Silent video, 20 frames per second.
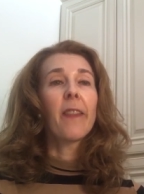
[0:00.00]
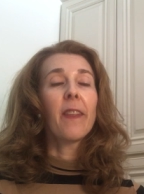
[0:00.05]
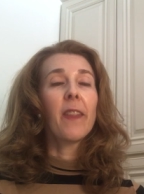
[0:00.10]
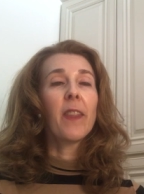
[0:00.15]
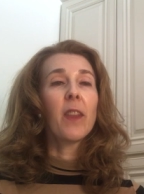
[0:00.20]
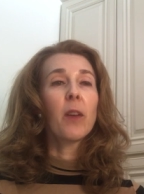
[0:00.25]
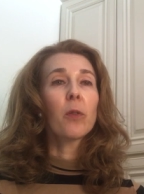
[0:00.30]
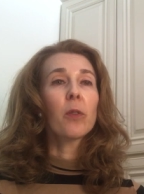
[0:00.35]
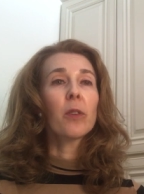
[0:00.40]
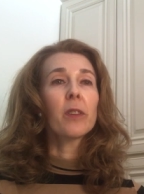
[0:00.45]
Then
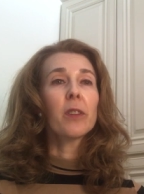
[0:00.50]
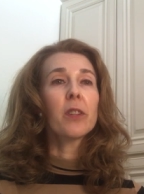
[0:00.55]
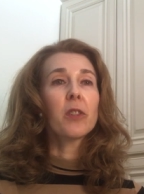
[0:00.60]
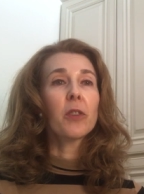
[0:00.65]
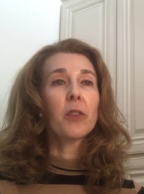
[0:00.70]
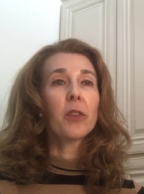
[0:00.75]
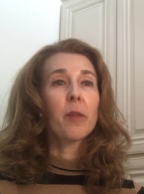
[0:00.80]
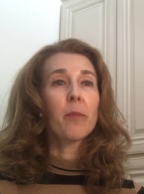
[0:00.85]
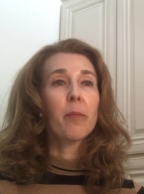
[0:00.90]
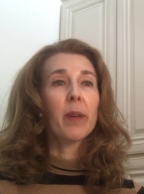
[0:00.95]
they were
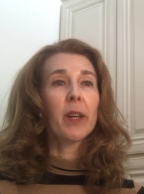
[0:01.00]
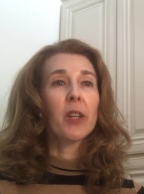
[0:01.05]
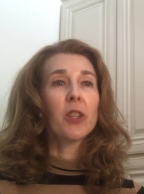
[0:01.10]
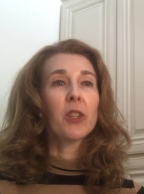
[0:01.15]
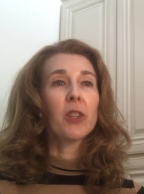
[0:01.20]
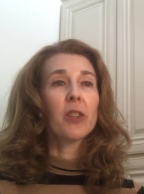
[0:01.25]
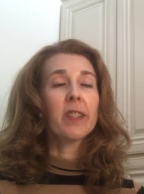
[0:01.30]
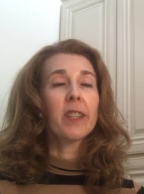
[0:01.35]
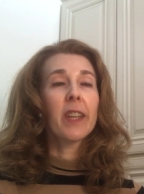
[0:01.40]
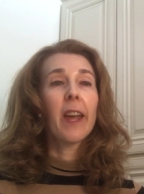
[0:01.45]
inserting
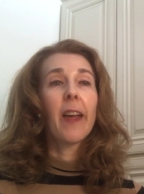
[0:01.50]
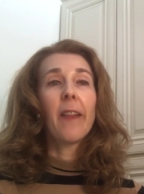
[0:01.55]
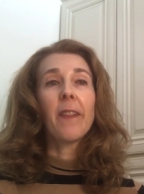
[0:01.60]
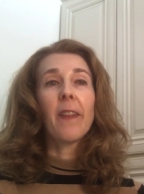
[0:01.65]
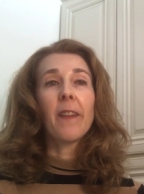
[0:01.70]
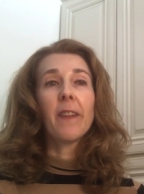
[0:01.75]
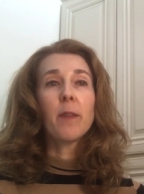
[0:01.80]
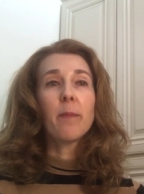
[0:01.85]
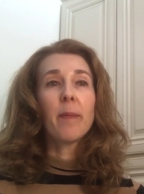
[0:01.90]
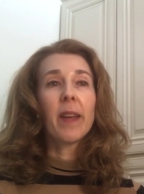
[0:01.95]
pictures.
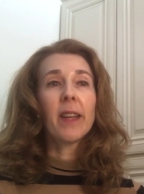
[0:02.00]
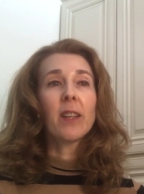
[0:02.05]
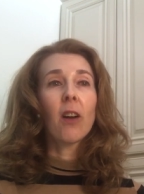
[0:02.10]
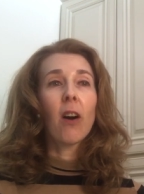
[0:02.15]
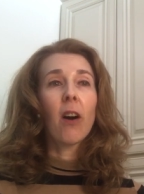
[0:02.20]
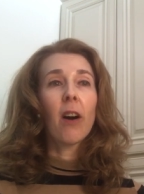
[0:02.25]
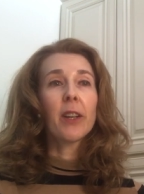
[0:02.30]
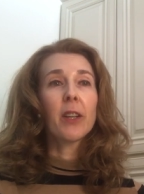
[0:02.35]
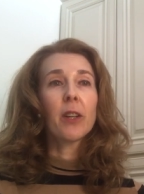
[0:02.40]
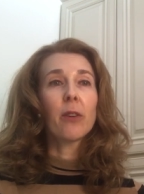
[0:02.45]
Then they made an
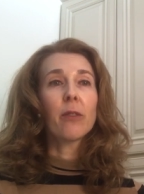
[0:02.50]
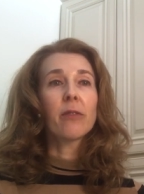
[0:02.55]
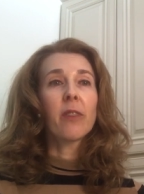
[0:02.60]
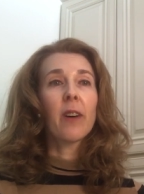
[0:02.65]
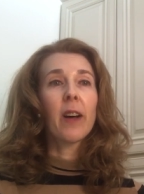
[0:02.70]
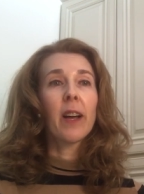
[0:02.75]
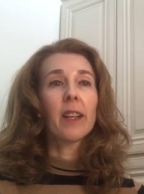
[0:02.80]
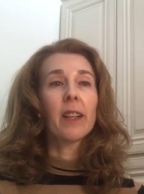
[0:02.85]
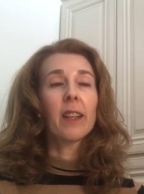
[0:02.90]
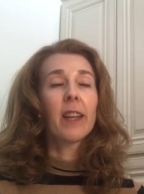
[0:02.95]
audio
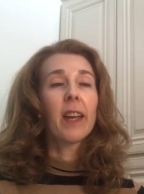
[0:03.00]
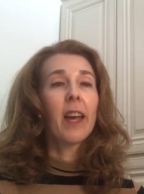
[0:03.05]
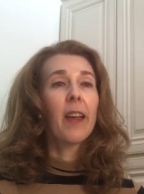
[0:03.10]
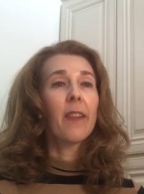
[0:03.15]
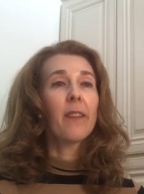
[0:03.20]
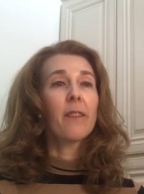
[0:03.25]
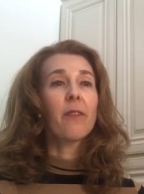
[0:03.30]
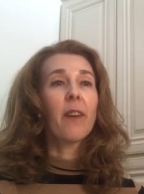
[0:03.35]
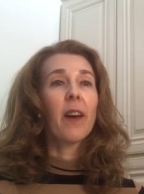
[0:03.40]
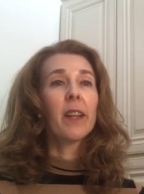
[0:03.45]
file.
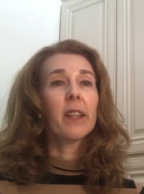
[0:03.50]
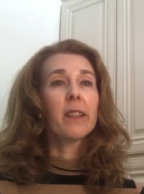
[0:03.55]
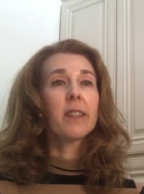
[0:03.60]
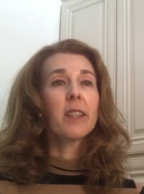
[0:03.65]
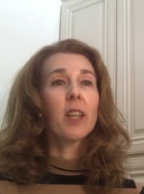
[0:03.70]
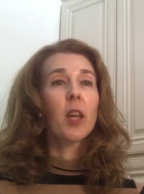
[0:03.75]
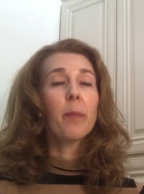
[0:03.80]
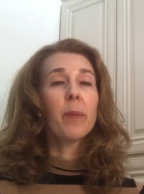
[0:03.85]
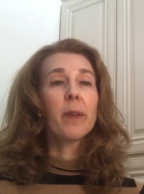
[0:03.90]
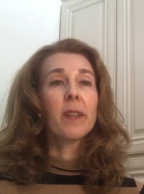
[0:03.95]
The final
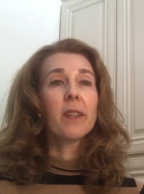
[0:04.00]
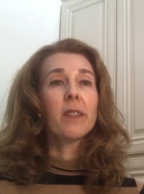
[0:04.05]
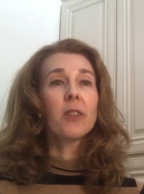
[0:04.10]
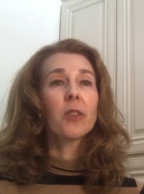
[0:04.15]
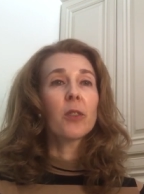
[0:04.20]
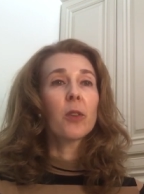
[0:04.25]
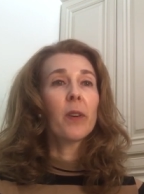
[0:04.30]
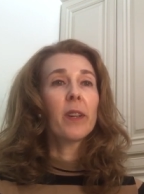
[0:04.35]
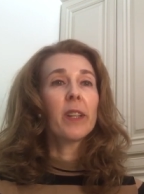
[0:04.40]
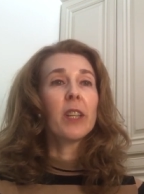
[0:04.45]
step is
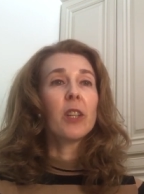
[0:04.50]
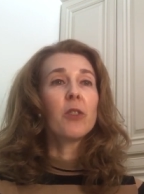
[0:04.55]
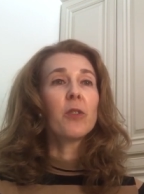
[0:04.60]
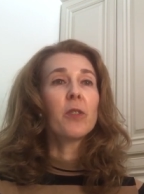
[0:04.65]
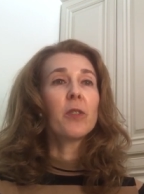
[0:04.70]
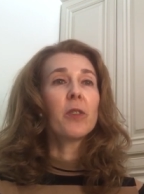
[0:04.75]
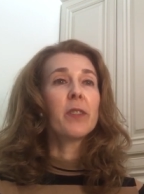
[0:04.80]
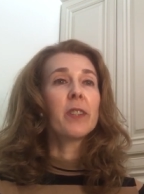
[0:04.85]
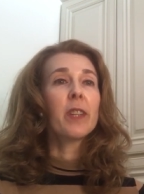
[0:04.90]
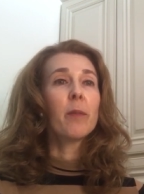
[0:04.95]
you're going to
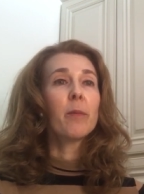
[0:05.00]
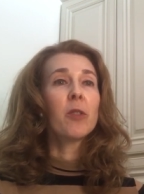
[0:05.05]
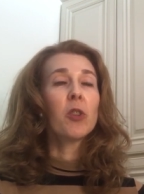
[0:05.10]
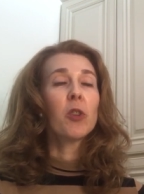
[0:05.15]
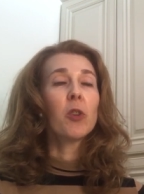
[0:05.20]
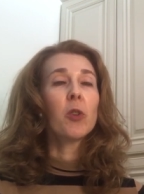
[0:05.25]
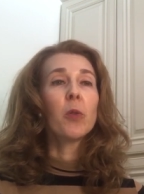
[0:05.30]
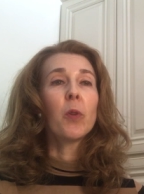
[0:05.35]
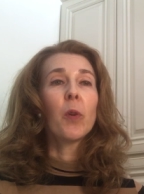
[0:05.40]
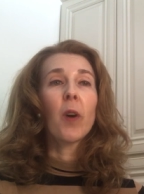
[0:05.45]
introduce them
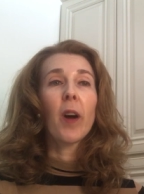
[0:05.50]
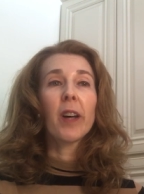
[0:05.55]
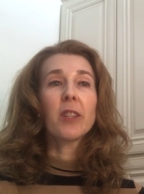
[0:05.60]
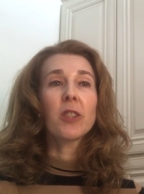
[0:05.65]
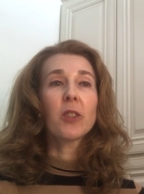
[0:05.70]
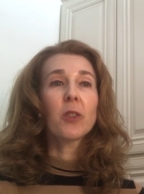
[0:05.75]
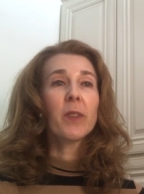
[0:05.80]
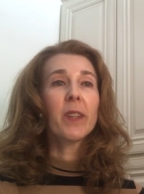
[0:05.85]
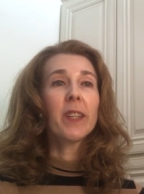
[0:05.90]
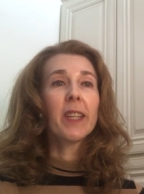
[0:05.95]
to a
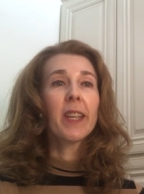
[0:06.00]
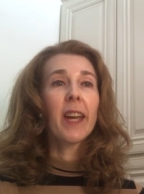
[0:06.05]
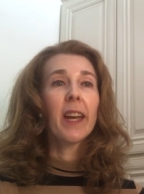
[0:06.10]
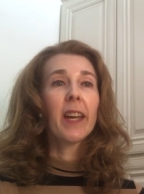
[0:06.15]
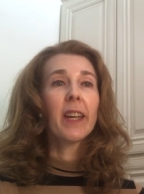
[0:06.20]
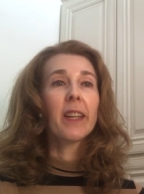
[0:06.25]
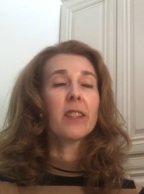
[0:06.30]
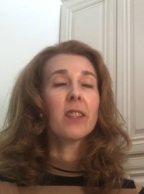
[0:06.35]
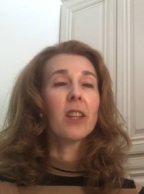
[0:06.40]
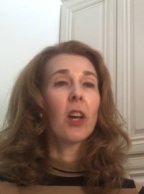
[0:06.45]

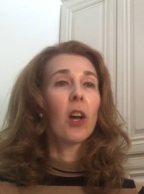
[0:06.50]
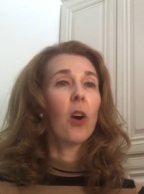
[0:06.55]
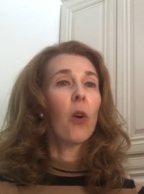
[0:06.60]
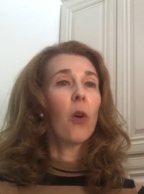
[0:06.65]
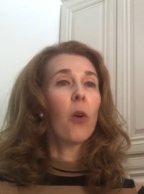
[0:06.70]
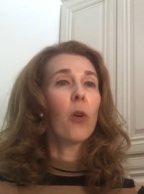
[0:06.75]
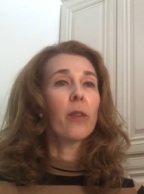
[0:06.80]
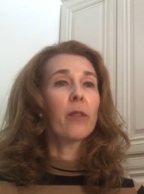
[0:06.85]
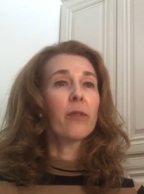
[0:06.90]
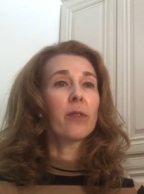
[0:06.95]
screencast
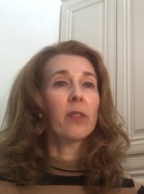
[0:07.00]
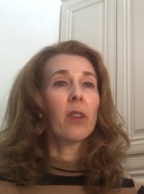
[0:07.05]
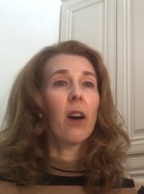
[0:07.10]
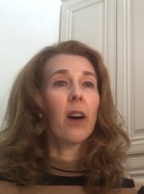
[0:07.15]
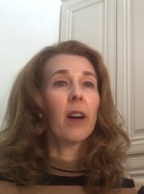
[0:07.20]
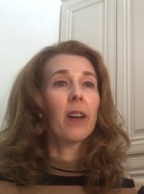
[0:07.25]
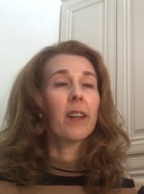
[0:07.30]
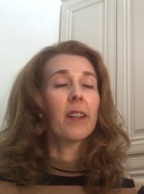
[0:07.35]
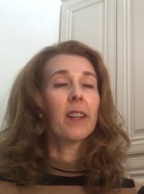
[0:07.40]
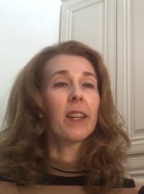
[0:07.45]
or a
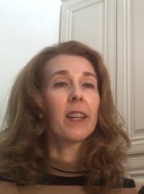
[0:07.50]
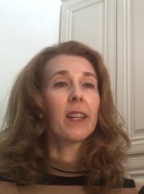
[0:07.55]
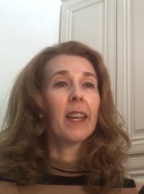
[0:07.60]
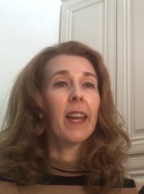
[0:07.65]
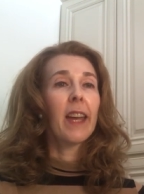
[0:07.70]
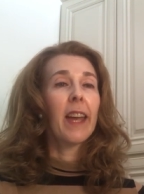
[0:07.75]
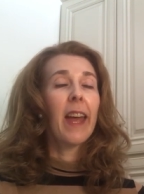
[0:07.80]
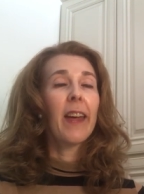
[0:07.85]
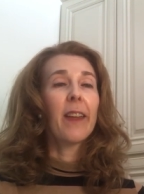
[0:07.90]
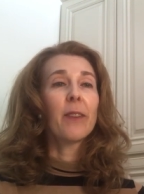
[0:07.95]
vlog.
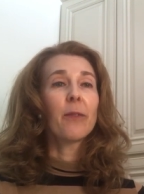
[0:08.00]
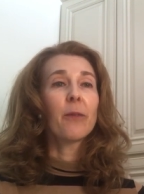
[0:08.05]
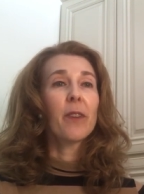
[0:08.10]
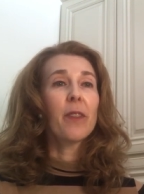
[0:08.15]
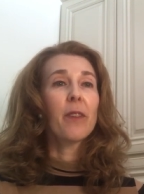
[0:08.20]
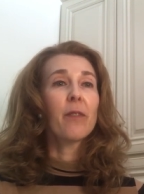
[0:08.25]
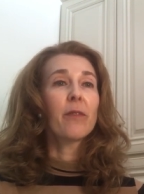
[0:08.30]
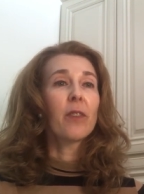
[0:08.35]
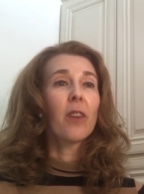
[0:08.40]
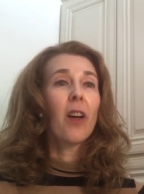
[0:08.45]
And
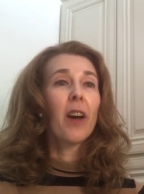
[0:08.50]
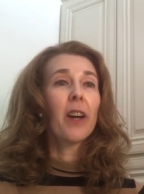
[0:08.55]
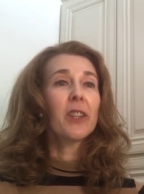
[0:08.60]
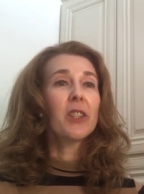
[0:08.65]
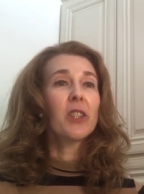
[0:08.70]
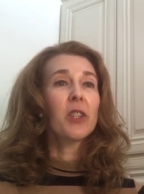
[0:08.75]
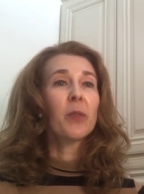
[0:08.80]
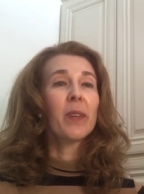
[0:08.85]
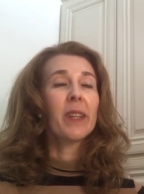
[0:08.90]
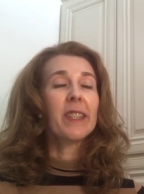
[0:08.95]
with a vlog,
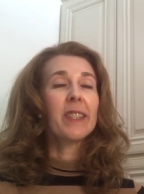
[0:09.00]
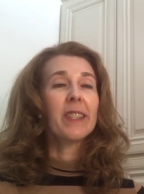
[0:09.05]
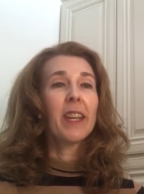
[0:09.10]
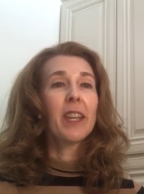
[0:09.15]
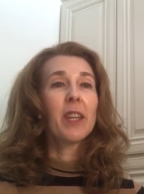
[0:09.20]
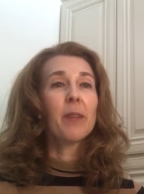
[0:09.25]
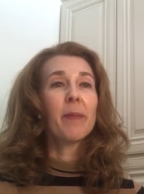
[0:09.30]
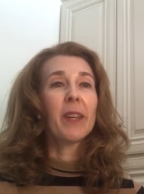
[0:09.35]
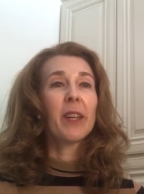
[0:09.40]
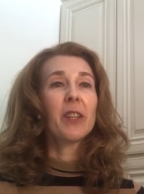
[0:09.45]
it's so
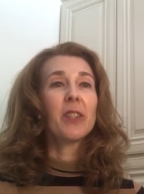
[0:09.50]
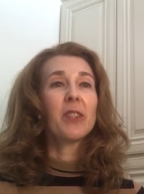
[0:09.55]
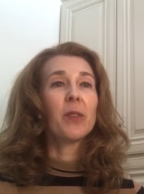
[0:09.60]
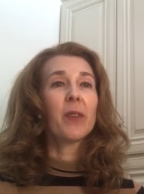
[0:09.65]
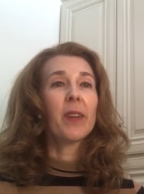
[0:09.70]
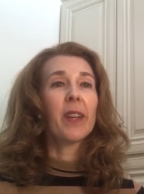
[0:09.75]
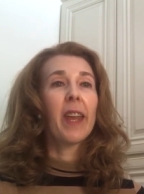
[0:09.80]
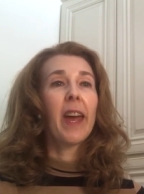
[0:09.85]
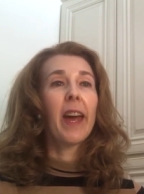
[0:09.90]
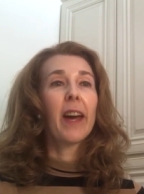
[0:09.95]
exciting because you
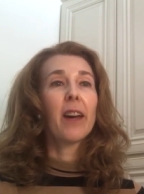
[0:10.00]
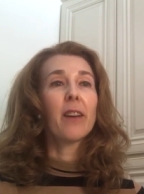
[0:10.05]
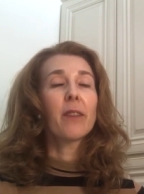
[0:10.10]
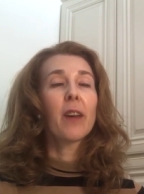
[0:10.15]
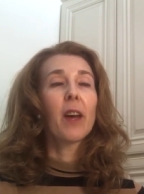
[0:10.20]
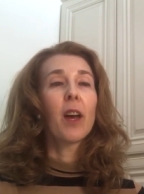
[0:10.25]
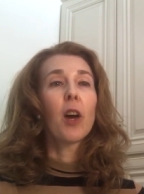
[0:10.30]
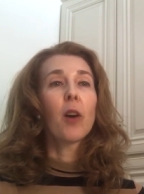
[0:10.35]
can have